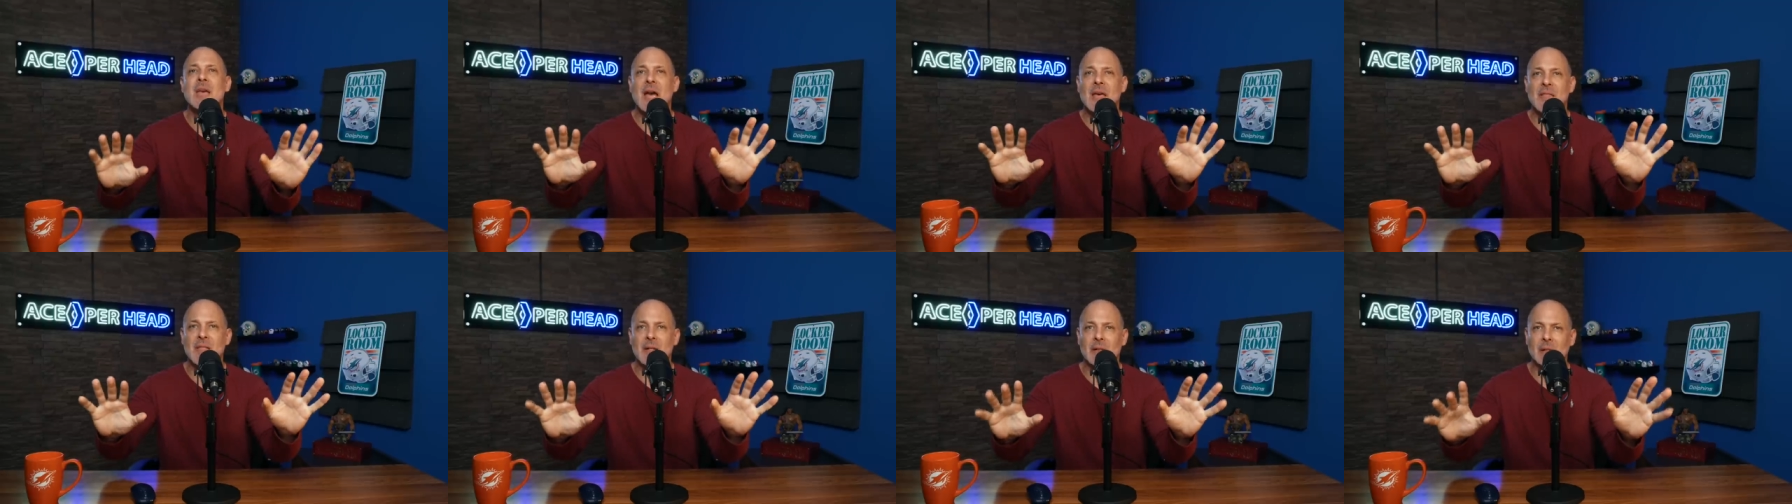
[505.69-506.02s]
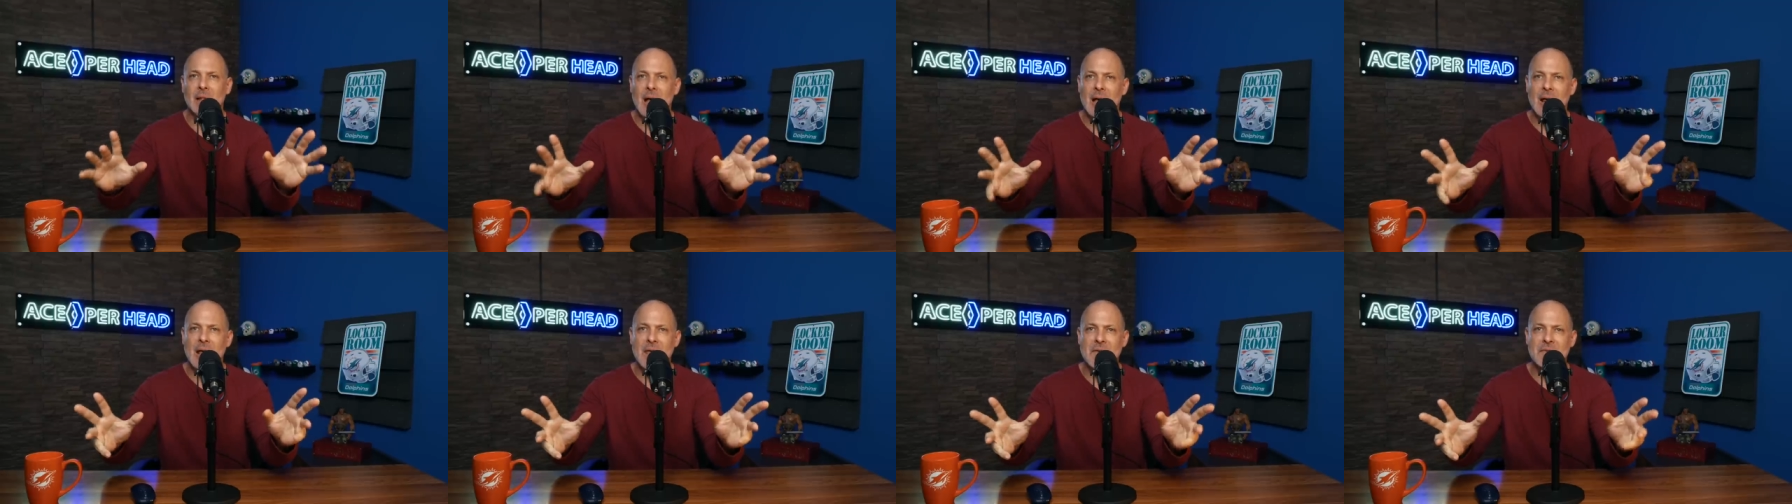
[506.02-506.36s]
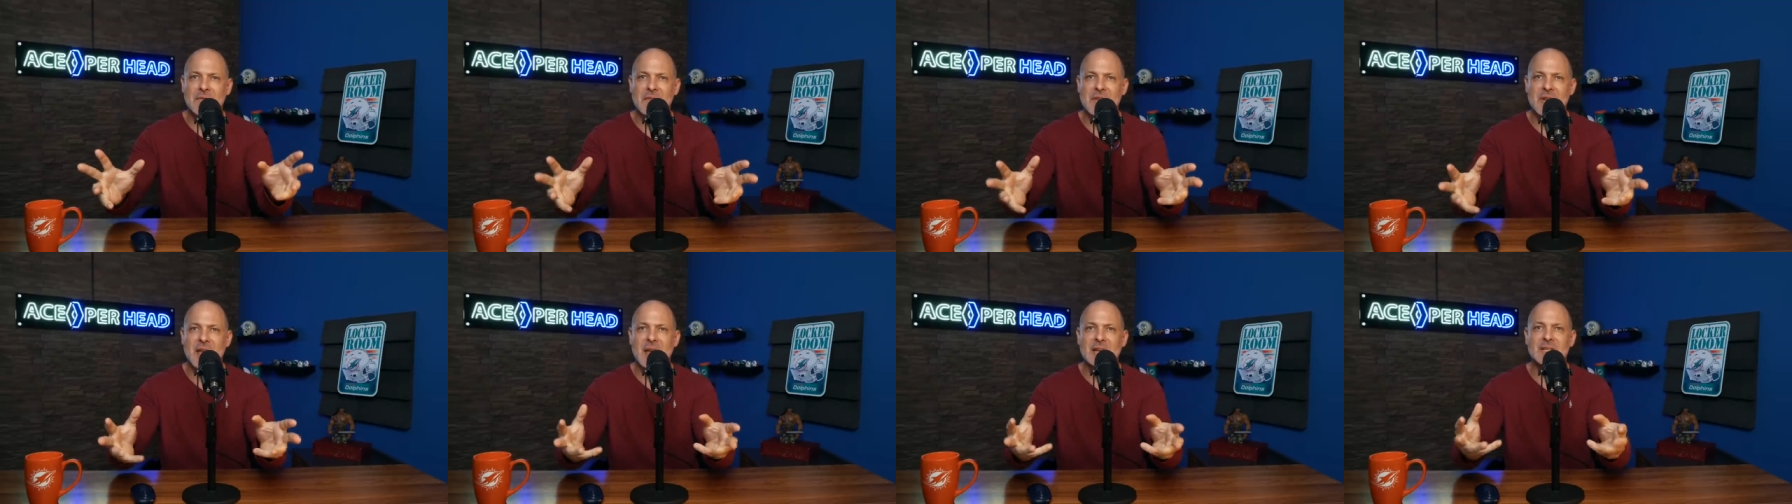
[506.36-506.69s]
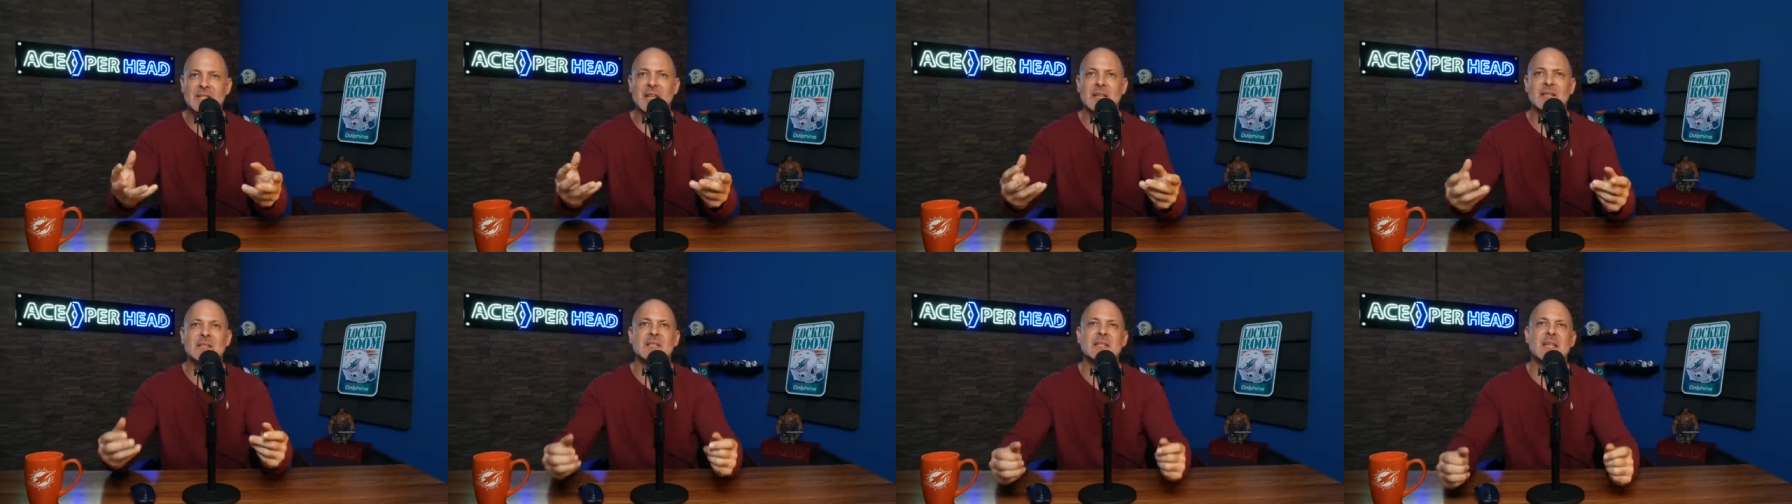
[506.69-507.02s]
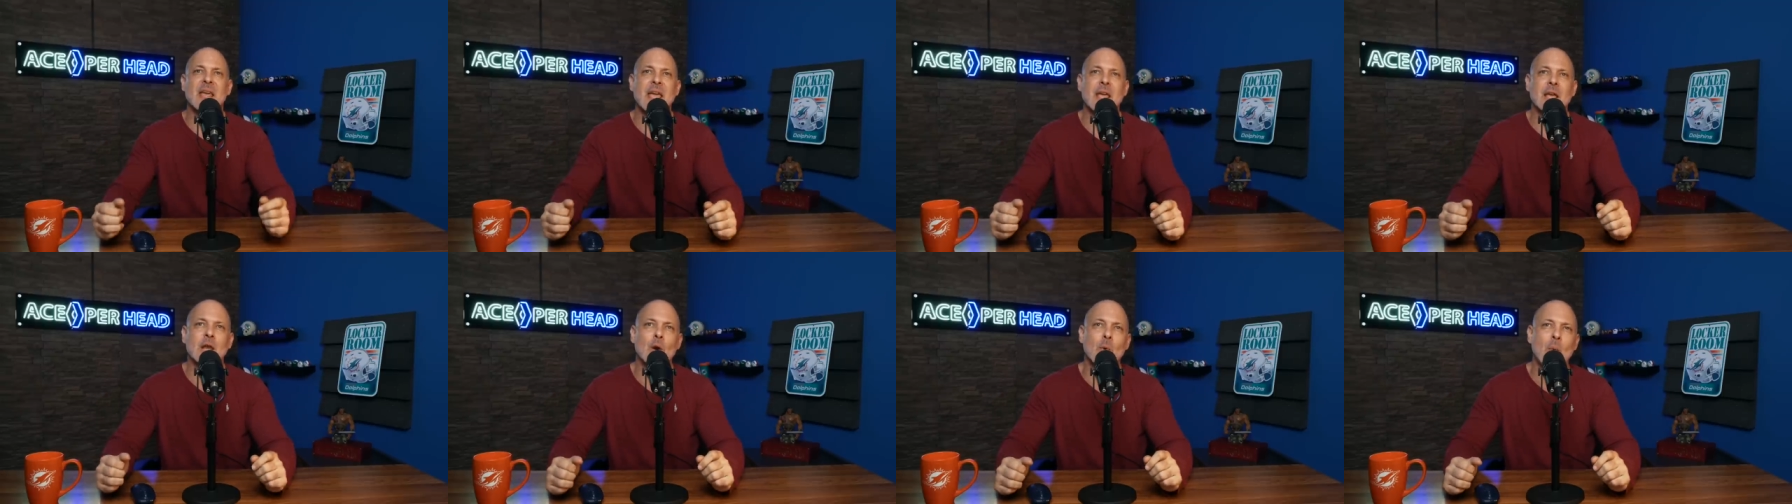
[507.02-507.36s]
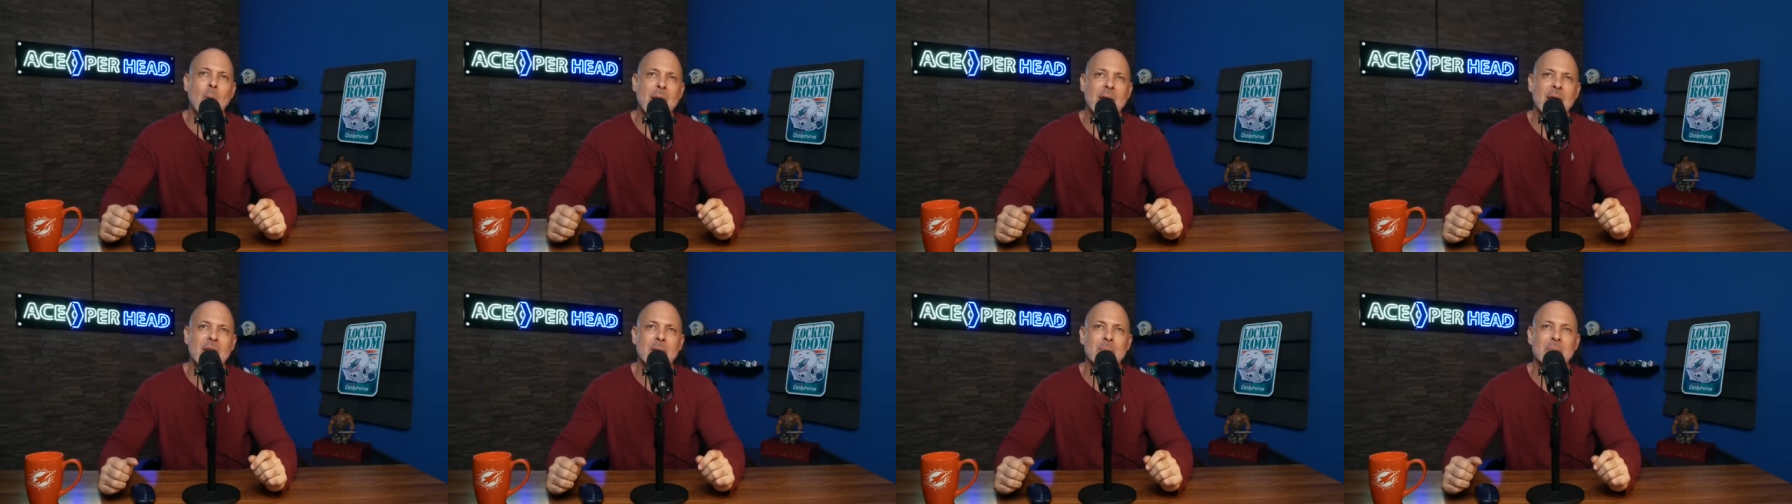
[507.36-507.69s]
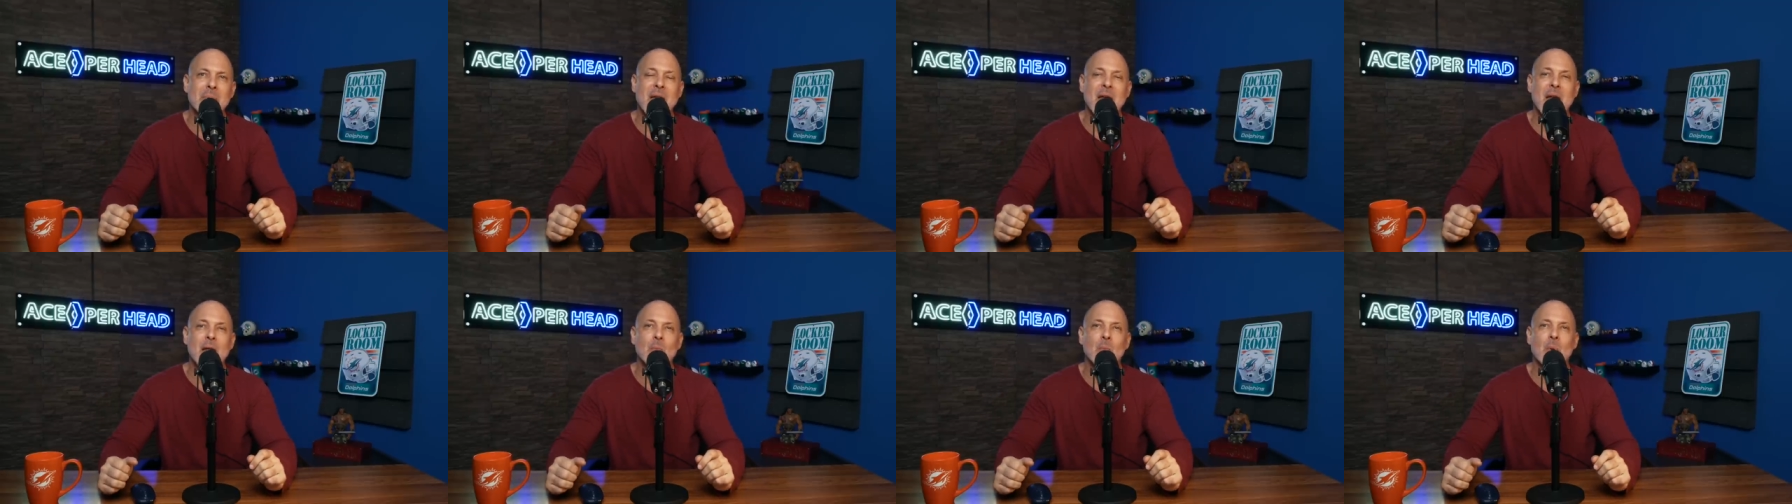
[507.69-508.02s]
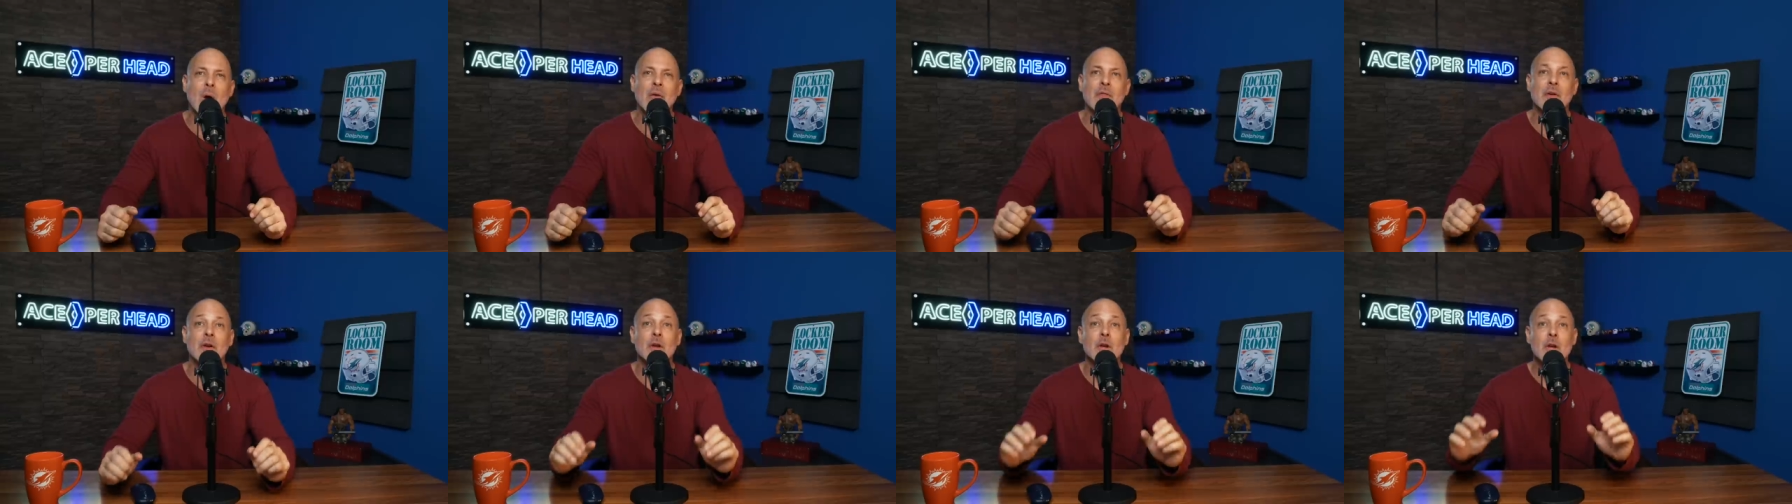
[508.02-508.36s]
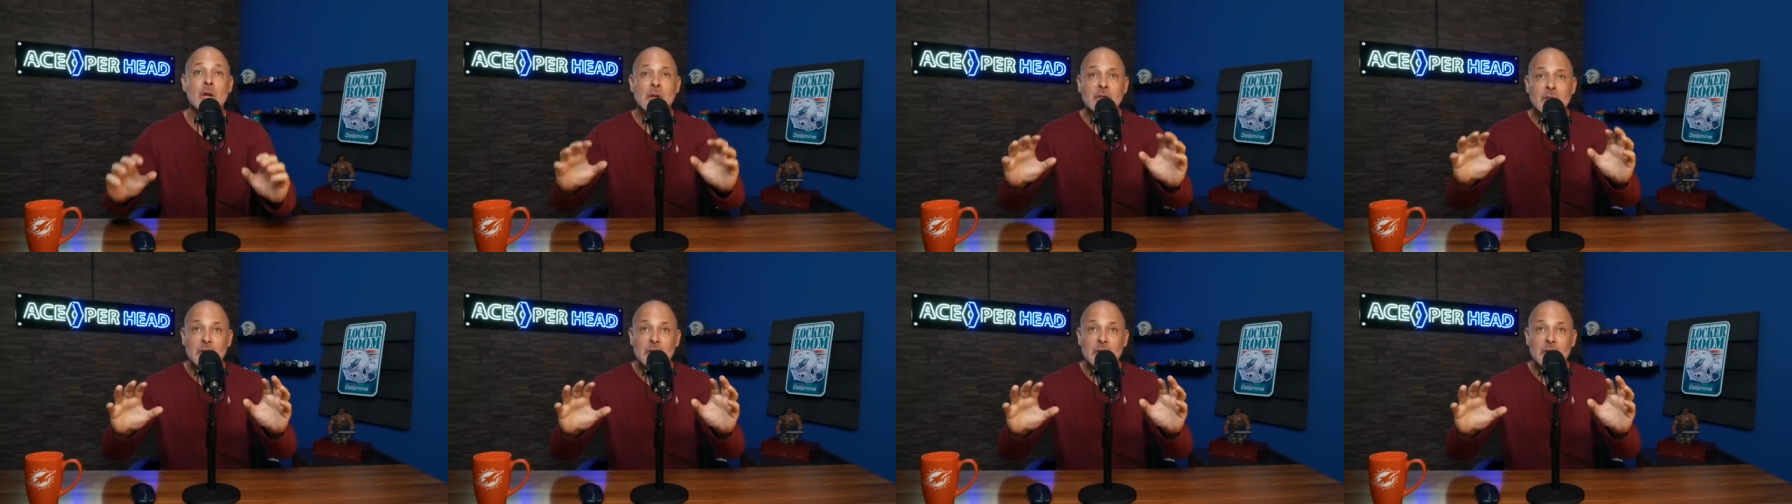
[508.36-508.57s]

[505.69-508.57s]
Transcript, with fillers: and a lot of finesse gets taken away in the bad weather.